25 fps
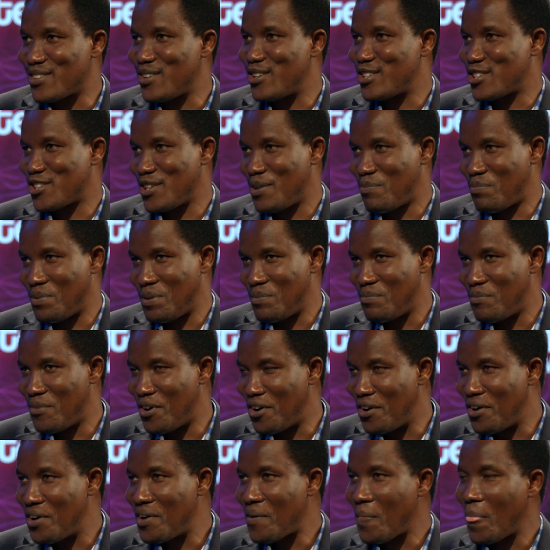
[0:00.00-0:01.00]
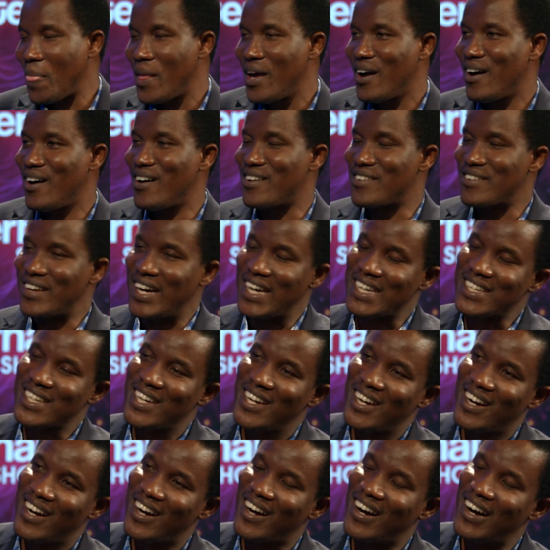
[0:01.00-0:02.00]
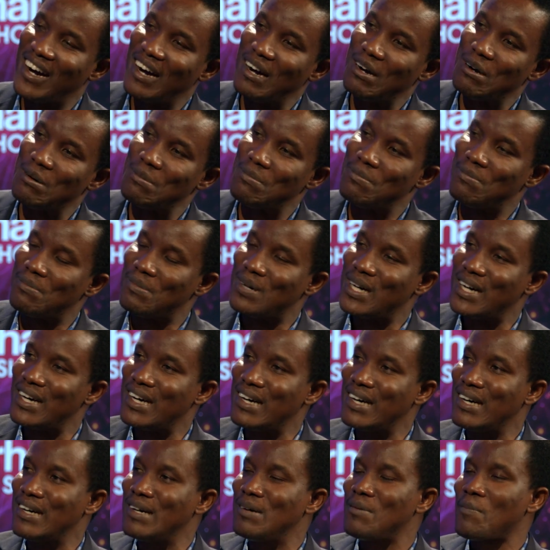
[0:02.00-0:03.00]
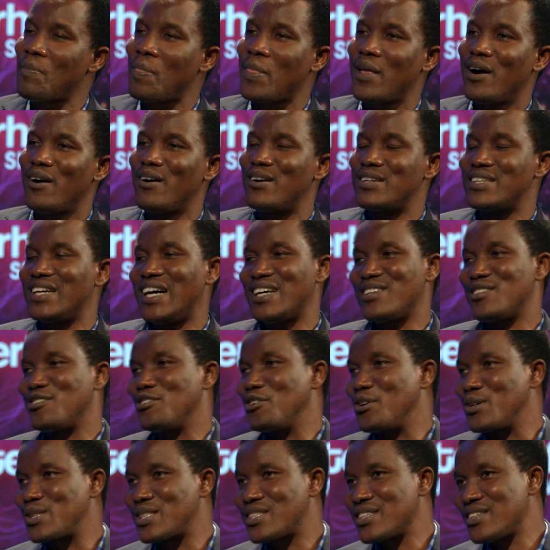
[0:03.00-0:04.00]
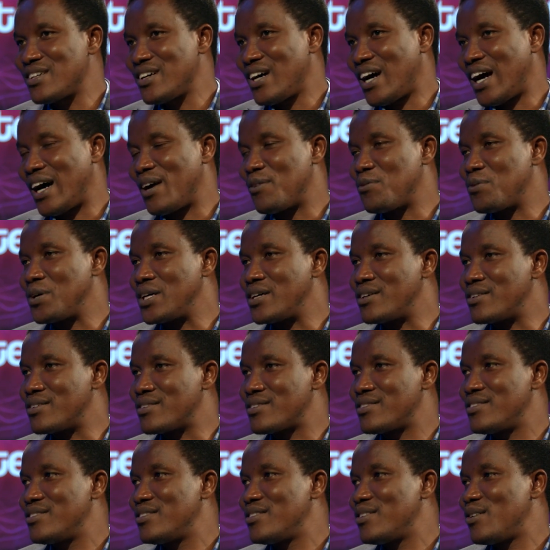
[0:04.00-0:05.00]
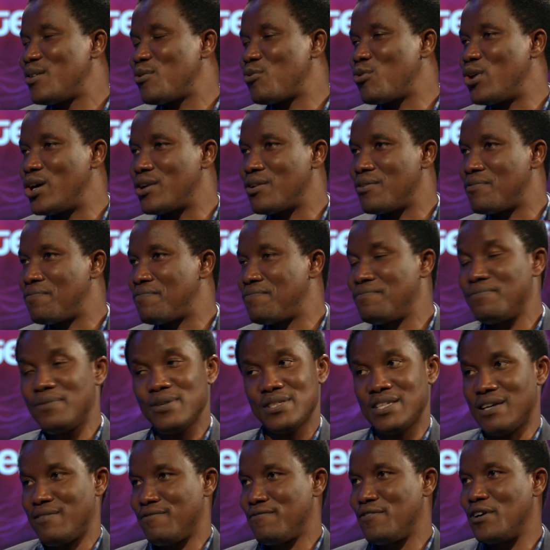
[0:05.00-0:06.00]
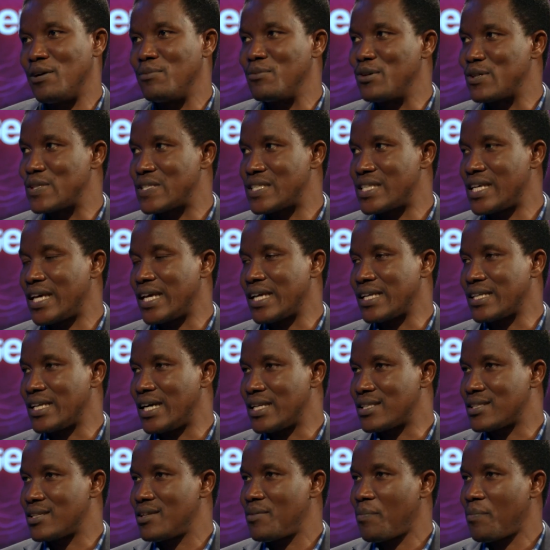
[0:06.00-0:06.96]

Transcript: or shopping mall. All right. On that note, I will want to first and foremost say that